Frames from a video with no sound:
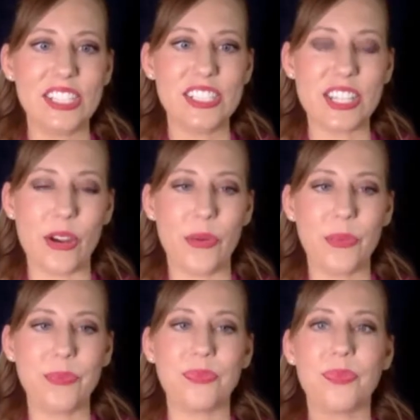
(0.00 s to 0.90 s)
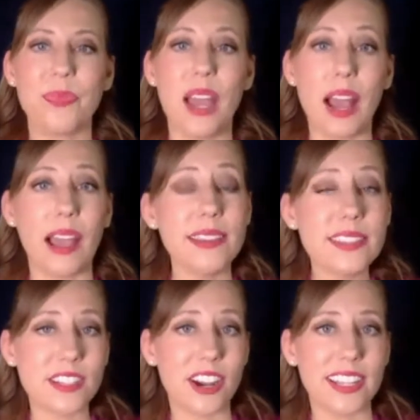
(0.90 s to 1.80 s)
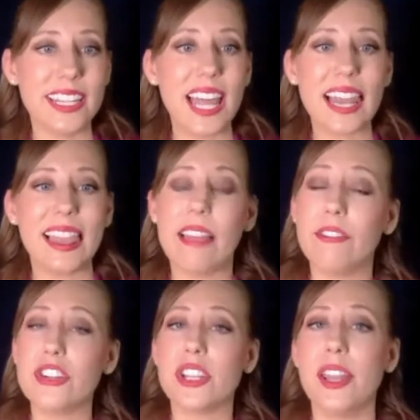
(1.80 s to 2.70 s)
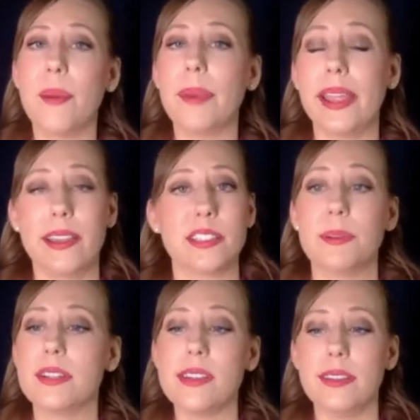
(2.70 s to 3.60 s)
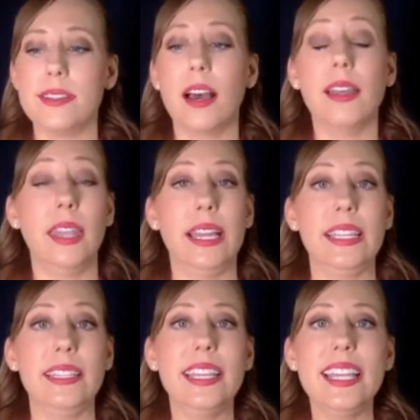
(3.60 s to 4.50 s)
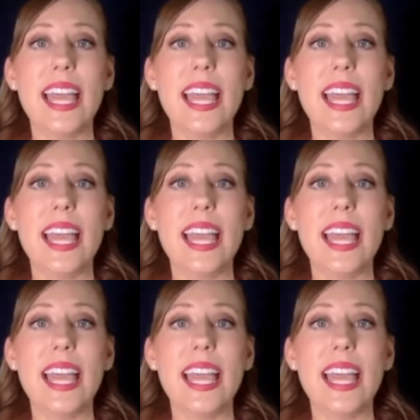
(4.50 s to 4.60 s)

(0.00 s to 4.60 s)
So I started leveraging my expertise online.